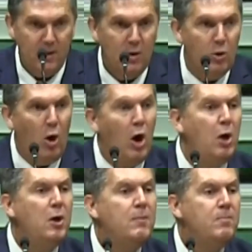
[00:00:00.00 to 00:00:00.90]

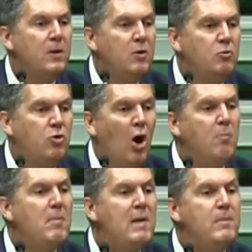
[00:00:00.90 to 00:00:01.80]
Lord,
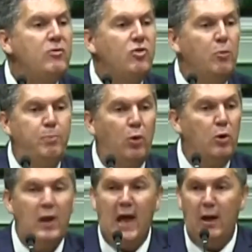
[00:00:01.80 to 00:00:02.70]
don't make me so poor
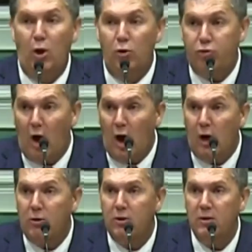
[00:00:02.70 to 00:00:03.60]
that I lose
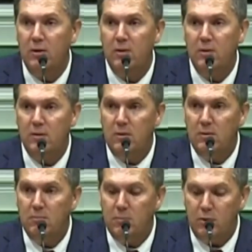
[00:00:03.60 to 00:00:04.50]
heart,
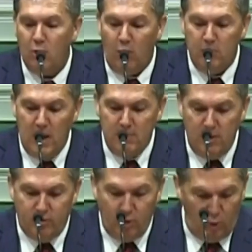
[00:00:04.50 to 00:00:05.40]
but don't make
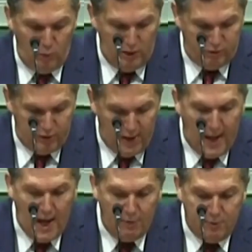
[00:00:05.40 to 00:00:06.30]
me so rich that
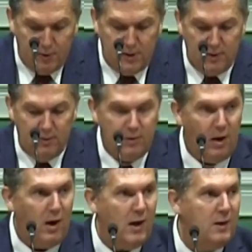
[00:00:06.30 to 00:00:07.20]
I forget
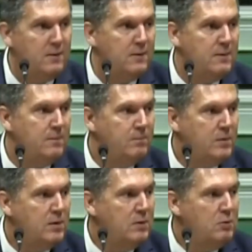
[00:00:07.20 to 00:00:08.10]
God.
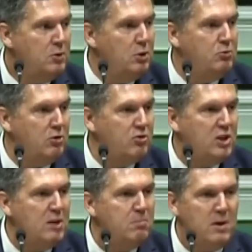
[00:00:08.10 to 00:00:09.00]
You just
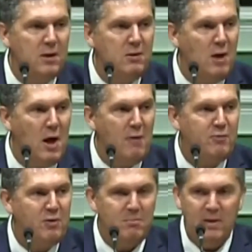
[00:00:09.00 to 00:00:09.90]
give me
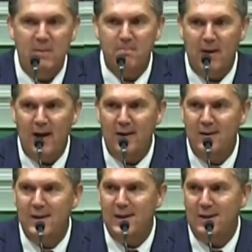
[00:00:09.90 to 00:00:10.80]
enough to meet my
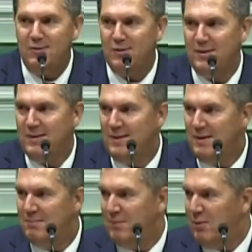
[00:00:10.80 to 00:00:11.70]
needs.
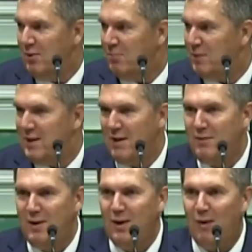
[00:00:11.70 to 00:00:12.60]
Well, we don't pray that
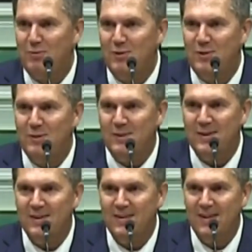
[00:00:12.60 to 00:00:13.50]
very often, do we?
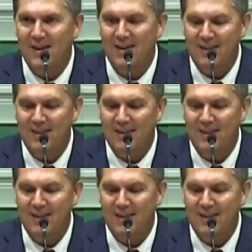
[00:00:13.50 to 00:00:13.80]
Huh?